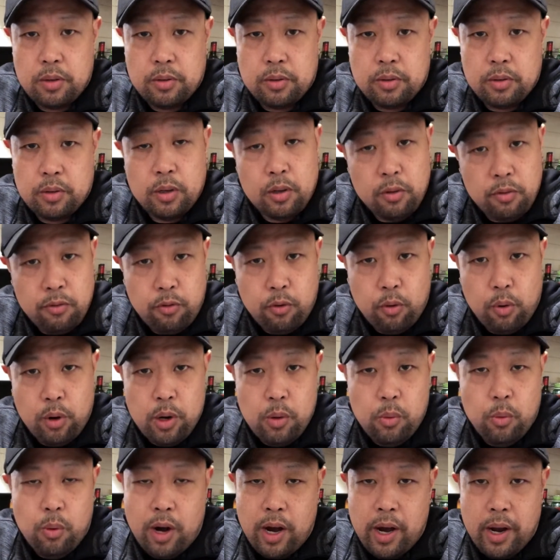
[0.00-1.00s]
little 40
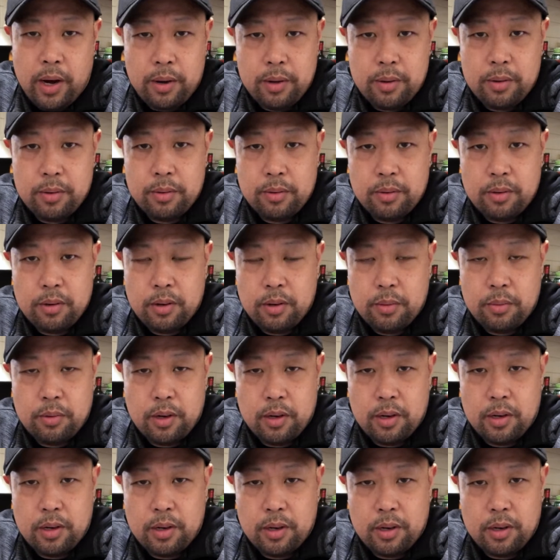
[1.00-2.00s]
watt
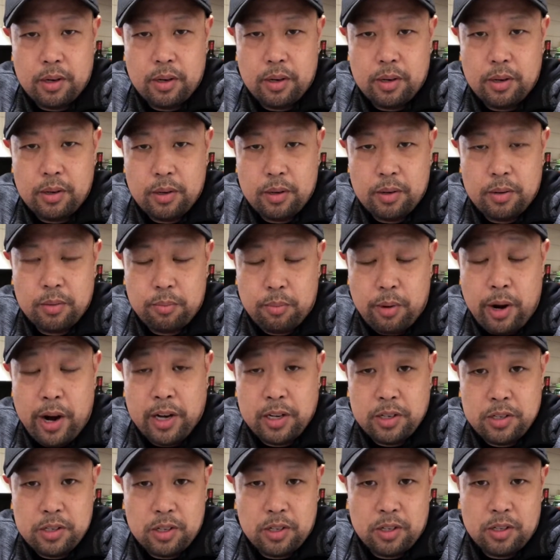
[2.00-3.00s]

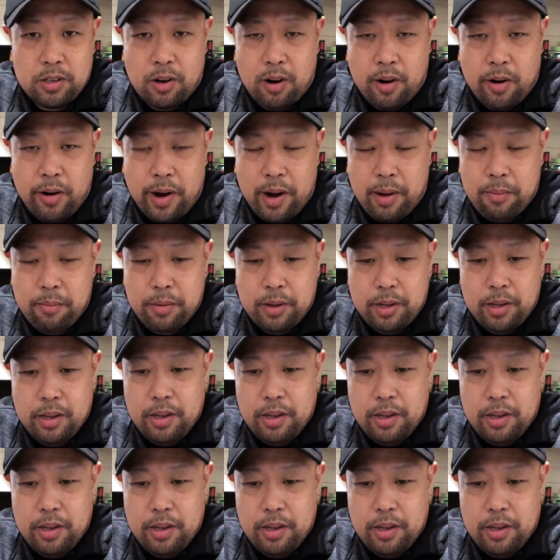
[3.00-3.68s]
practice guitar amp.